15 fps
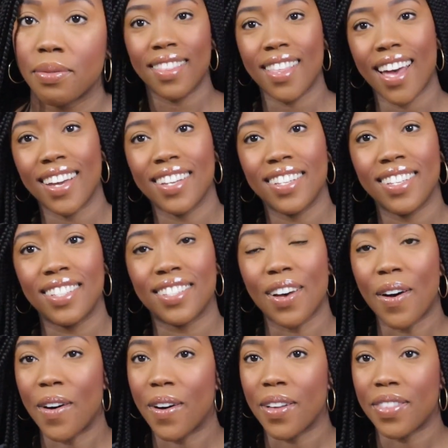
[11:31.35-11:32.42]
That is
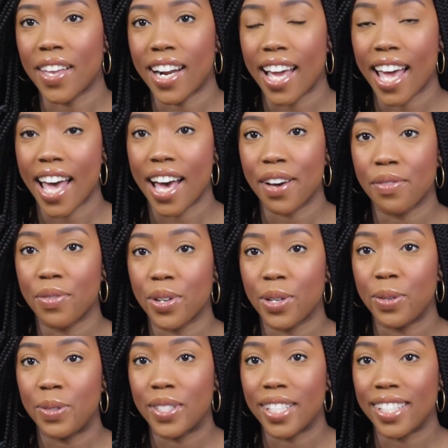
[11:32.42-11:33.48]
all that I have for
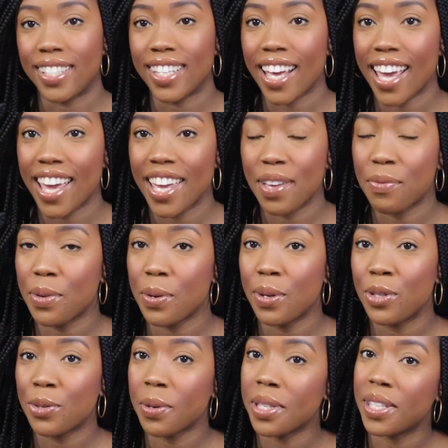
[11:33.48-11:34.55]
you today. If you
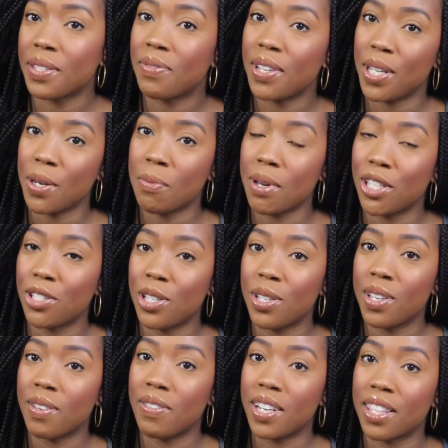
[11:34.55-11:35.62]
enjoyed this video, make sure you
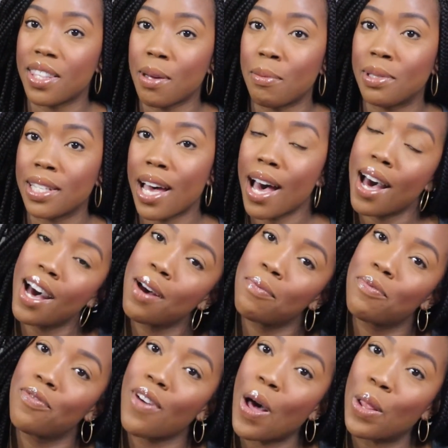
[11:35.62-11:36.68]
give it a thumbs
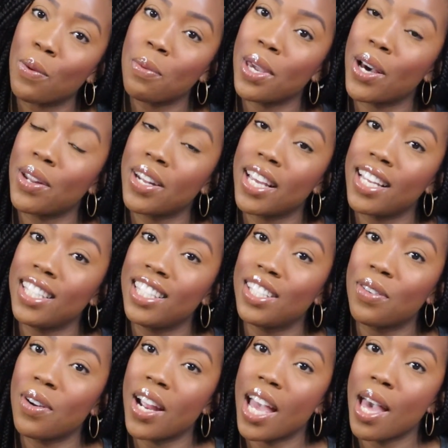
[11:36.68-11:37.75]
up, follow me on
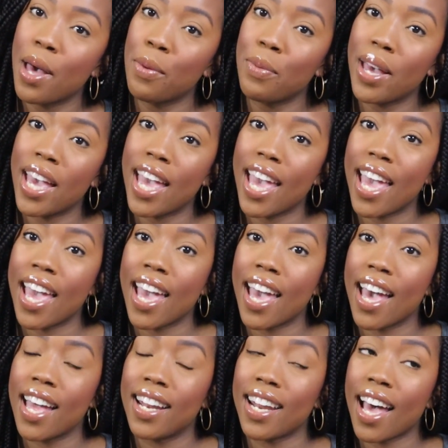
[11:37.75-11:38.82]
Instagram,
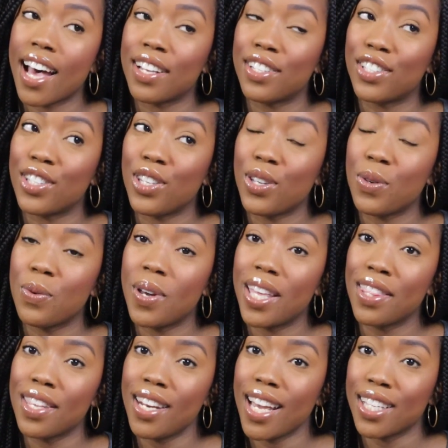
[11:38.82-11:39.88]
and I'll see you
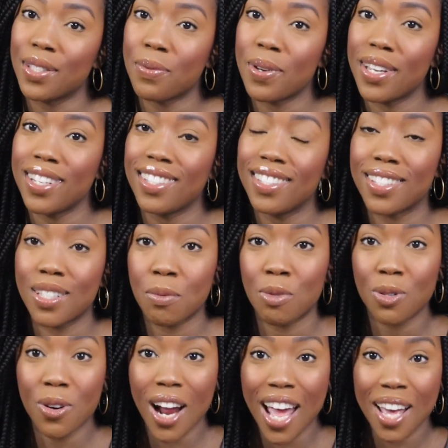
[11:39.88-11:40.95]
in the next one.
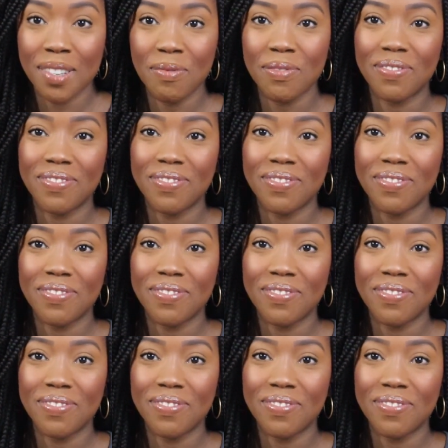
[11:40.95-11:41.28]
Subscribe.